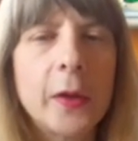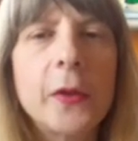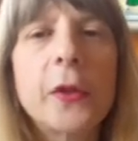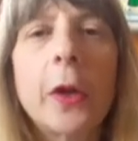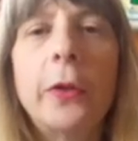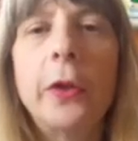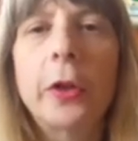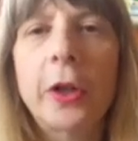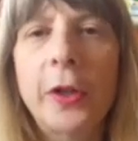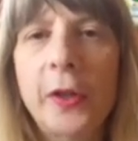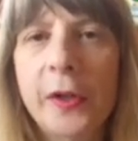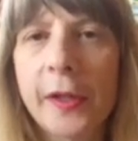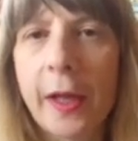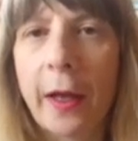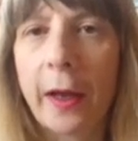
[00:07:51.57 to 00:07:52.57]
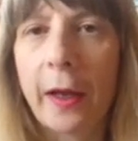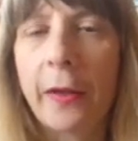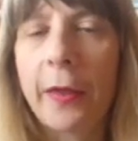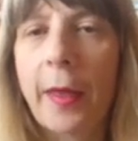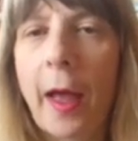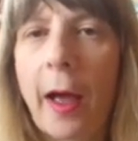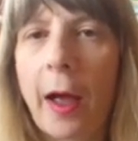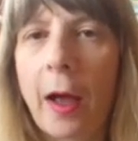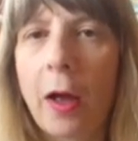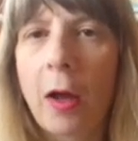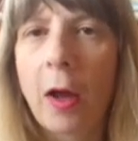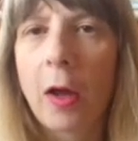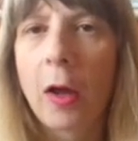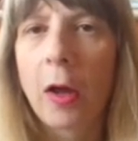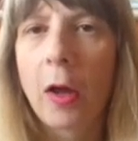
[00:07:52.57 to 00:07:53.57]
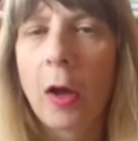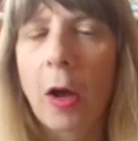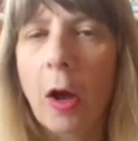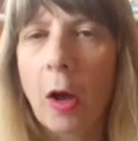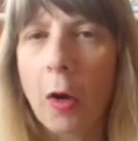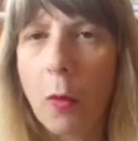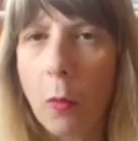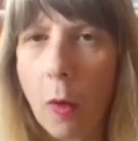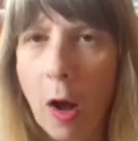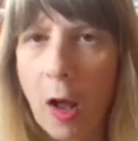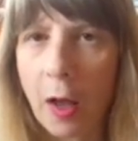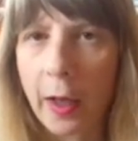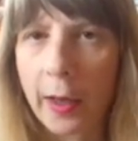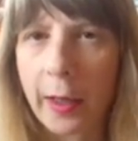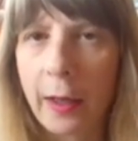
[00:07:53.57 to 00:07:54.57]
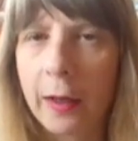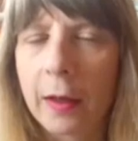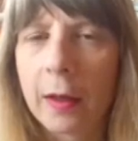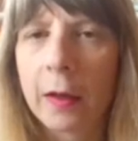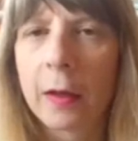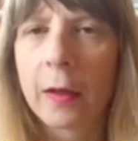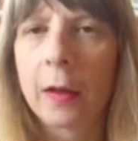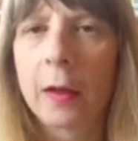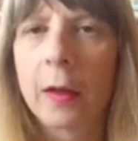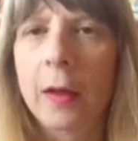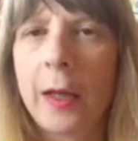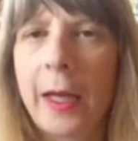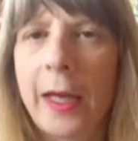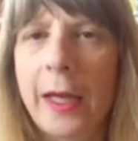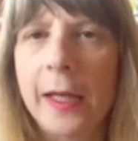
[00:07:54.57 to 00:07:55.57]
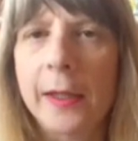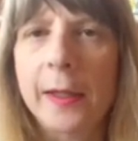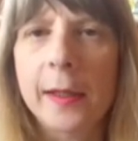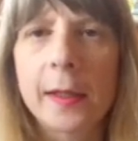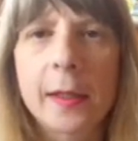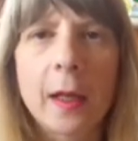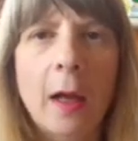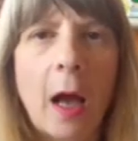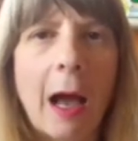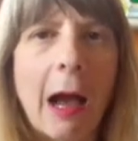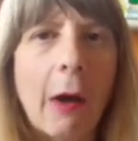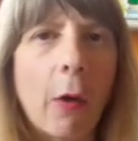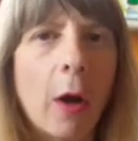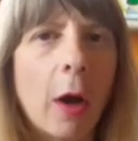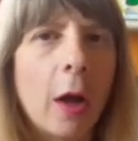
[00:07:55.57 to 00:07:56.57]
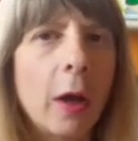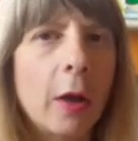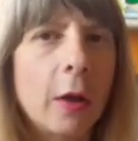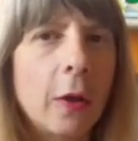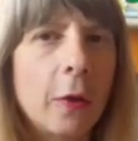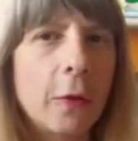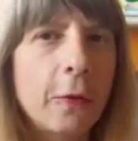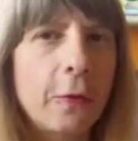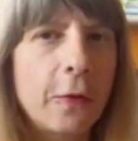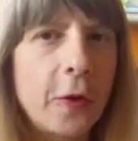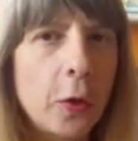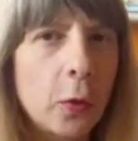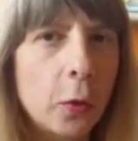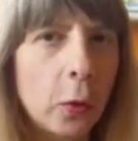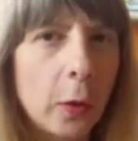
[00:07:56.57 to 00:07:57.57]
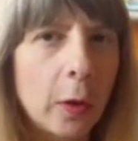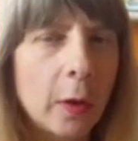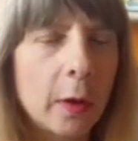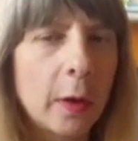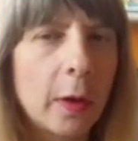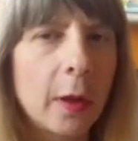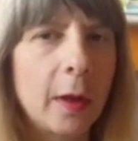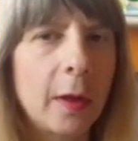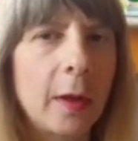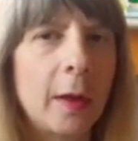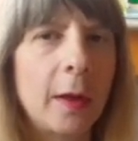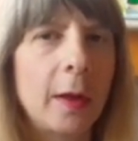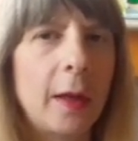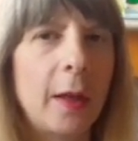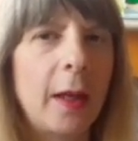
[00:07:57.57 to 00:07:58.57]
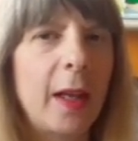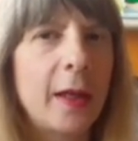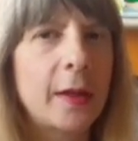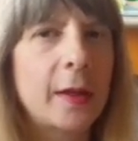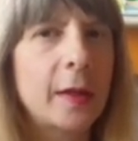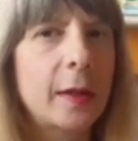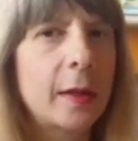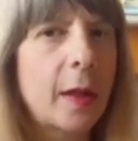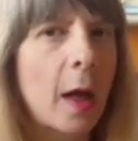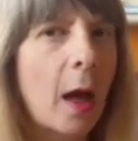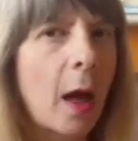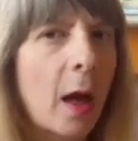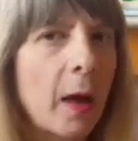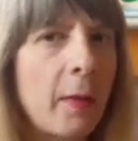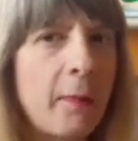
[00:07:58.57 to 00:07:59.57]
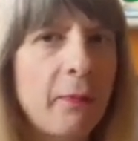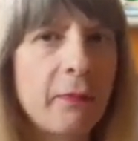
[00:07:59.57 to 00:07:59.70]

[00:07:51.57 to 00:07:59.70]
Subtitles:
So you could say that our why is our fuel. It's the